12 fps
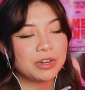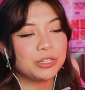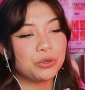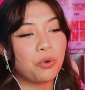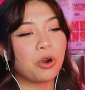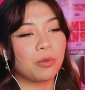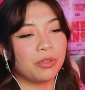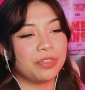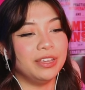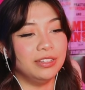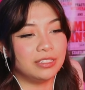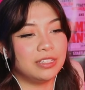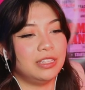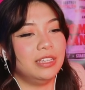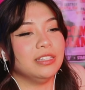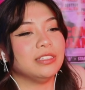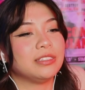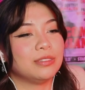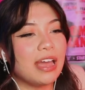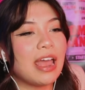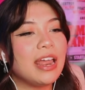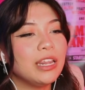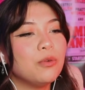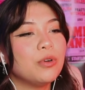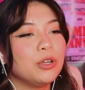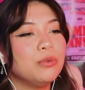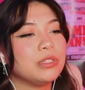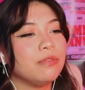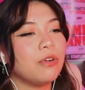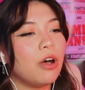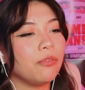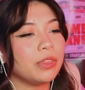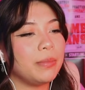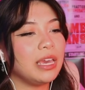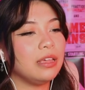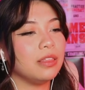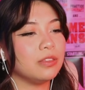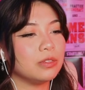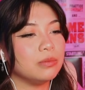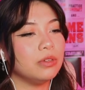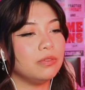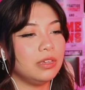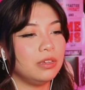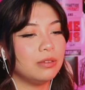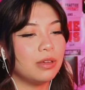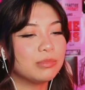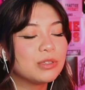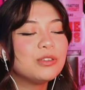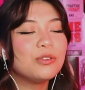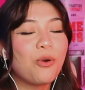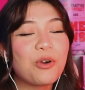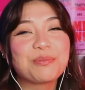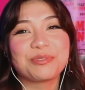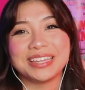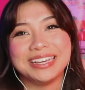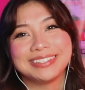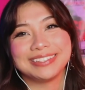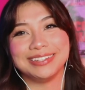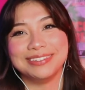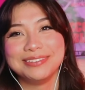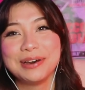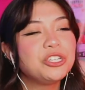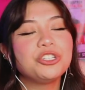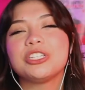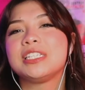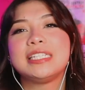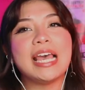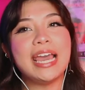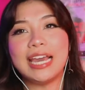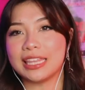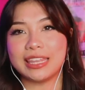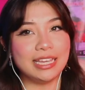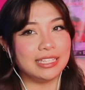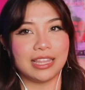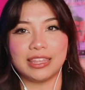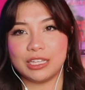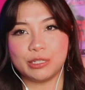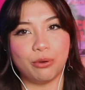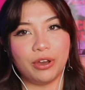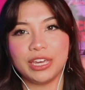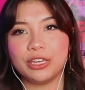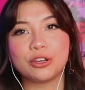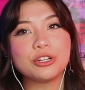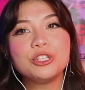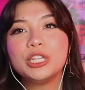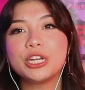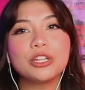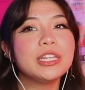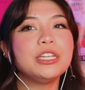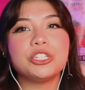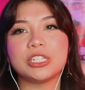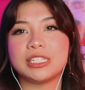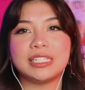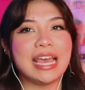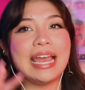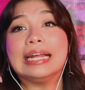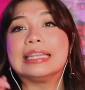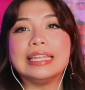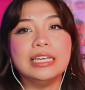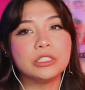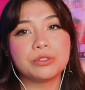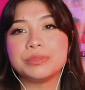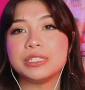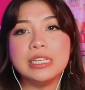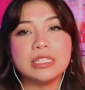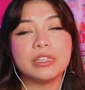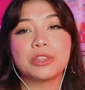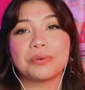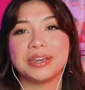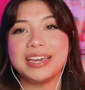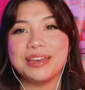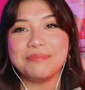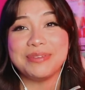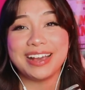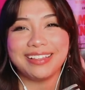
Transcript: gonna do horrible things to this. Anyone who was involved with the making of this movie, I'm gonna do horrible things to you. It's just saying things at this point. You're literally just saying things from season 3 and being